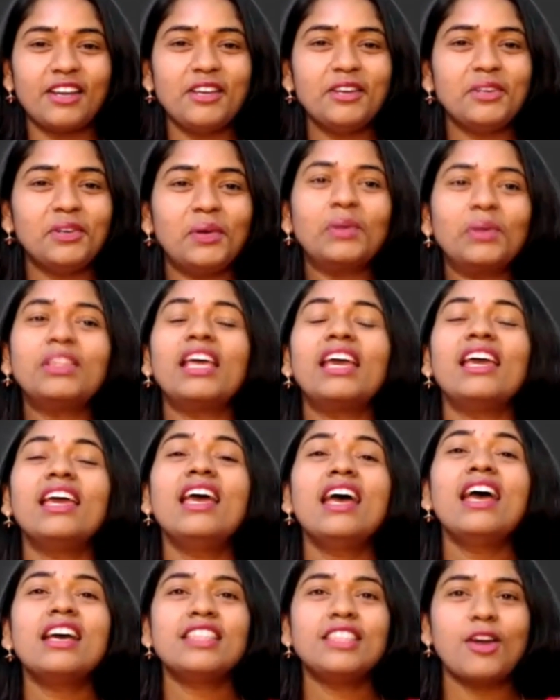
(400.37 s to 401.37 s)
You know,
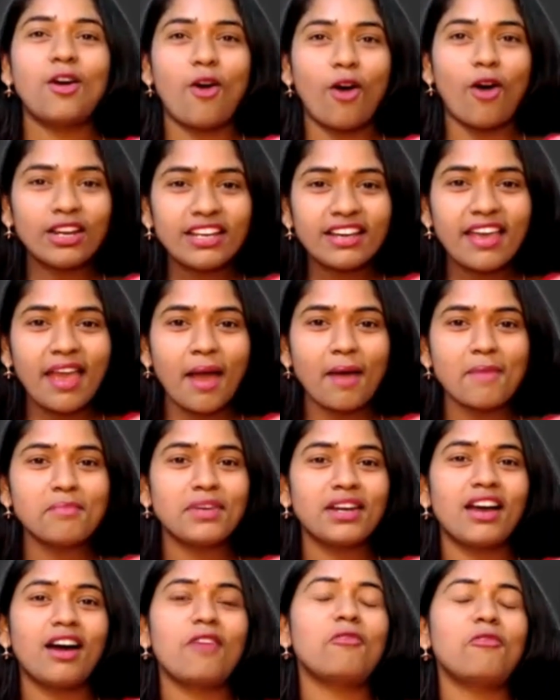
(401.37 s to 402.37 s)
they on a
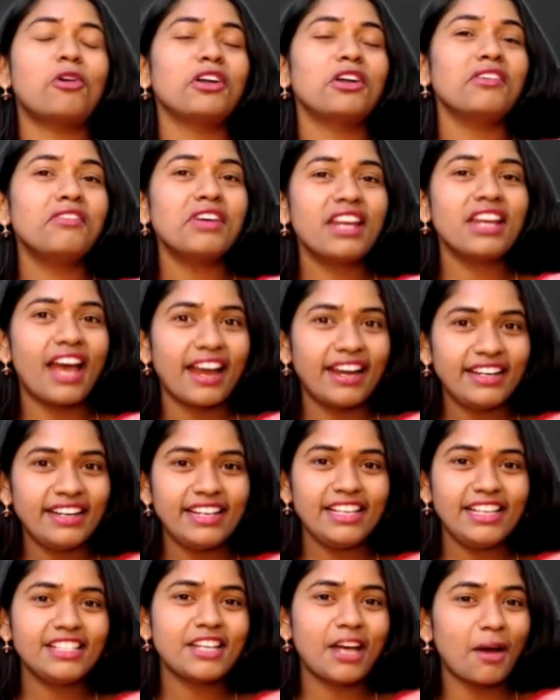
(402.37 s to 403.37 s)
camera, whatever I
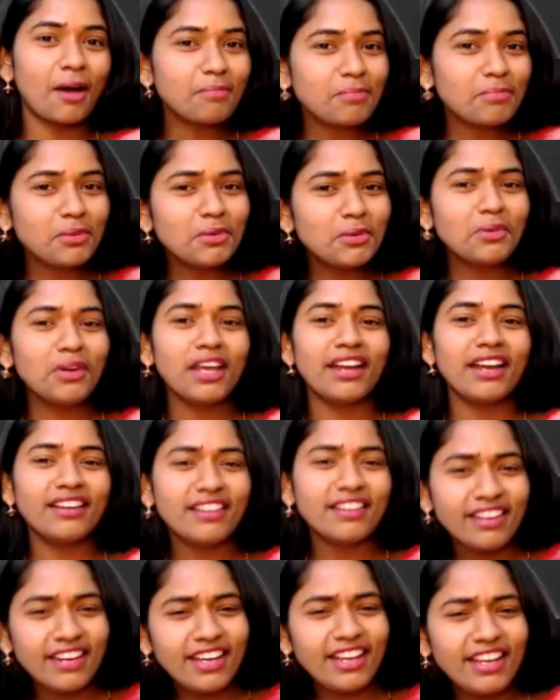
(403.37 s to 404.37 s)
teach, up to
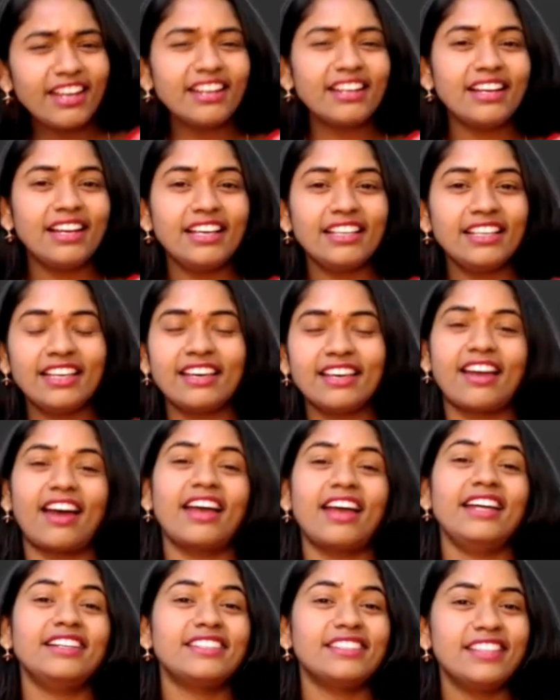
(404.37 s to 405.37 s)
date, neatly they
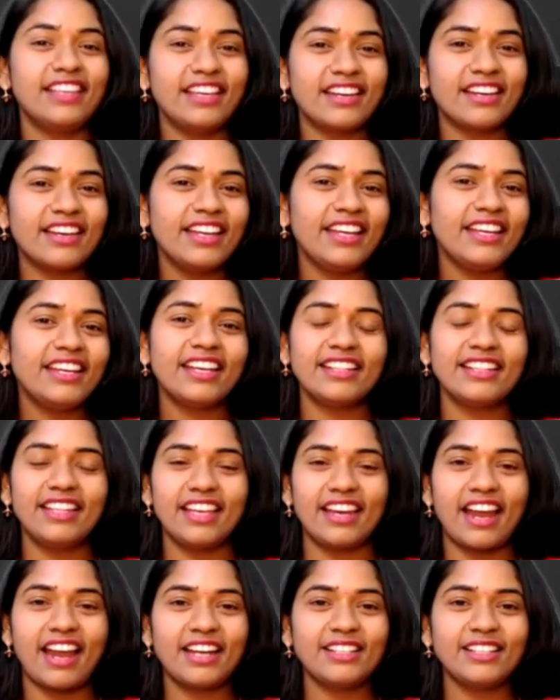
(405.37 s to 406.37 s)
write, they read and
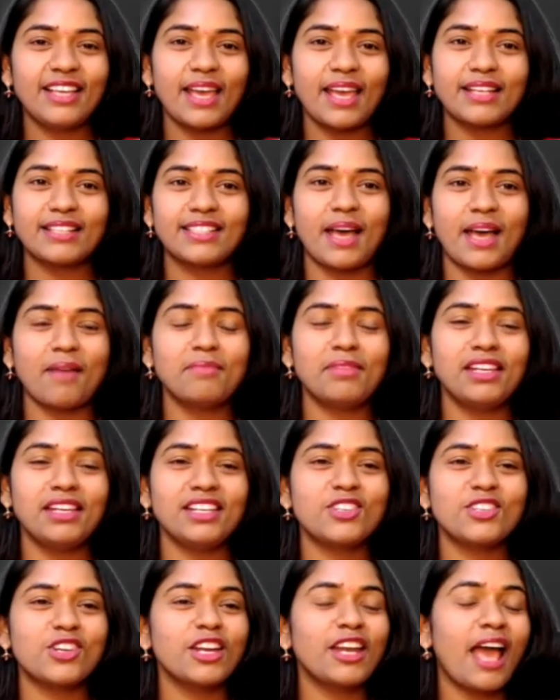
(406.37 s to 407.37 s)
they write the
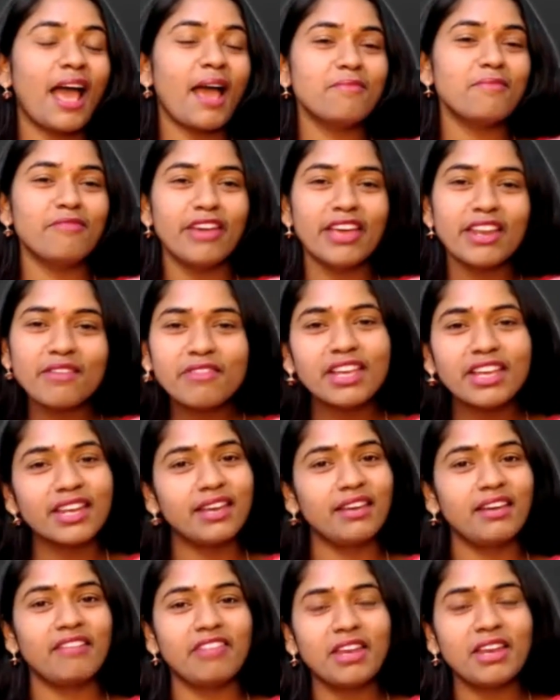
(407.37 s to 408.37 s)
examination. I'm very,
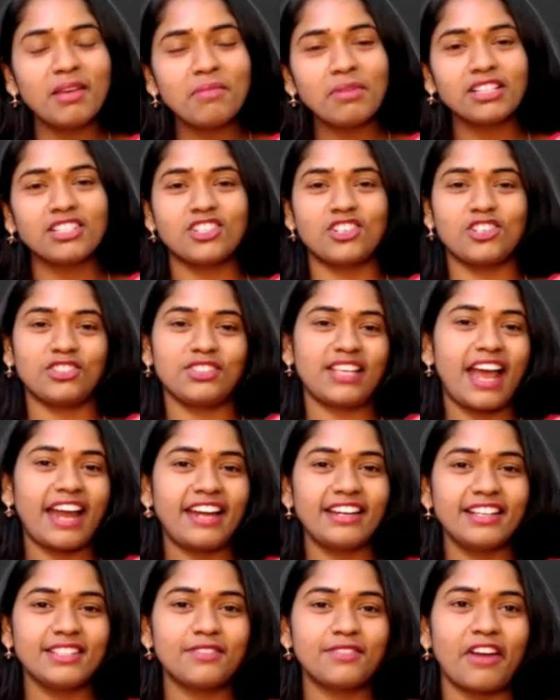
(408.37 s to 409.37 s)
very, very much
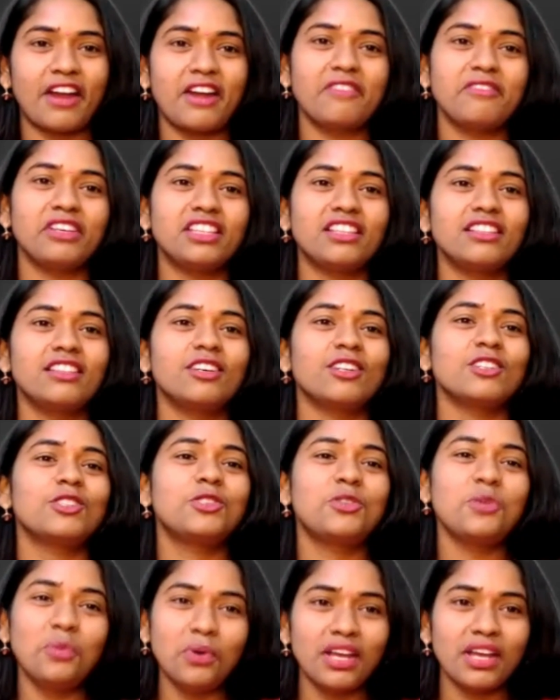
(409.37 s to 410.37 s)
satisfied with the
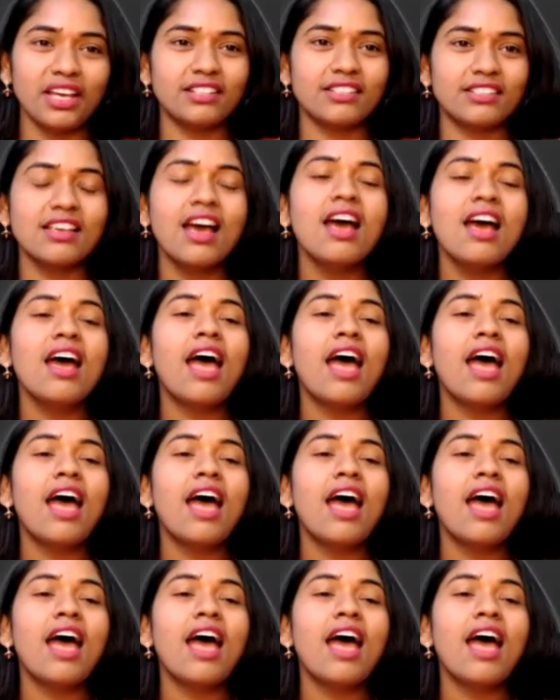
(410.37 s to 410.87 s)
students.